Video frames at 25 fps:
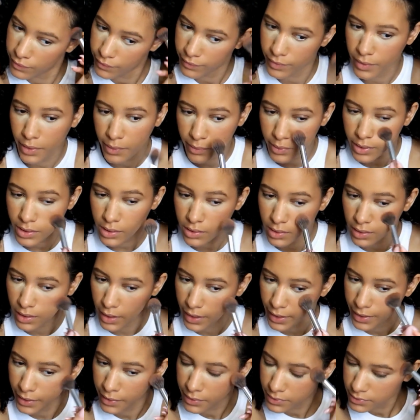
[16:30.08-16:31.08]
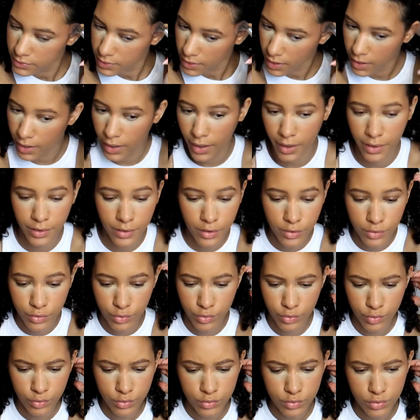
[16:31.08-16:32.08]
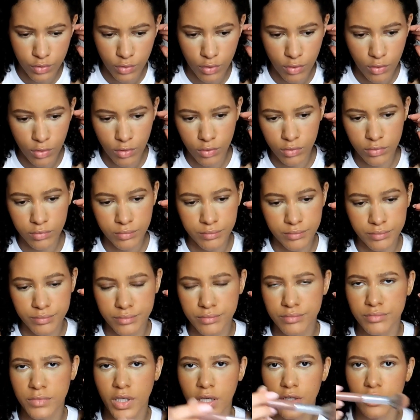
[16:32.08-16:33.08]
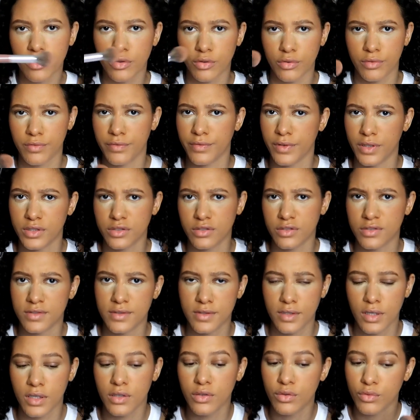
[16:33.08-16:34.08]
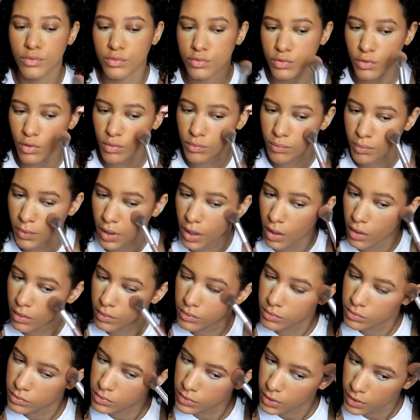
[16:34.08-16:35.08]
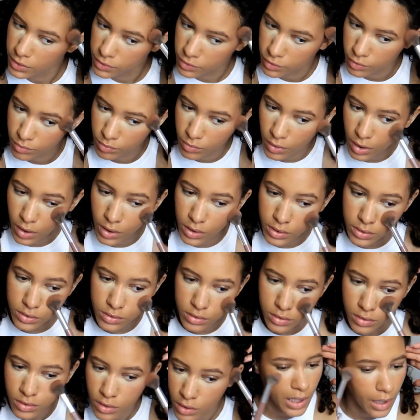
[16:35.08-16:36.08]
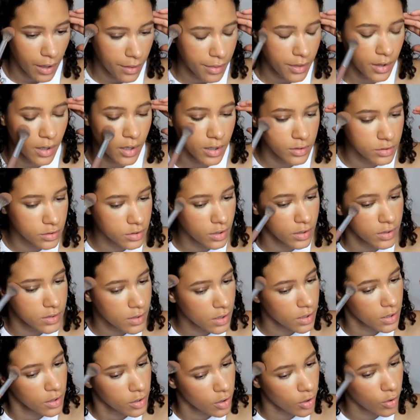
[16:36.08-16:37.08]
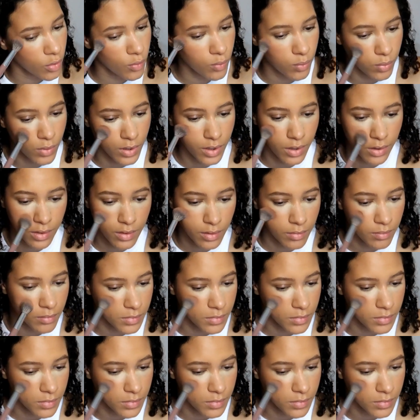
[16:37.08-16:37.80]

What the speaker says: very light and neutral. I don't know if I should say neutral, but not too much. I think I'm just gonna go with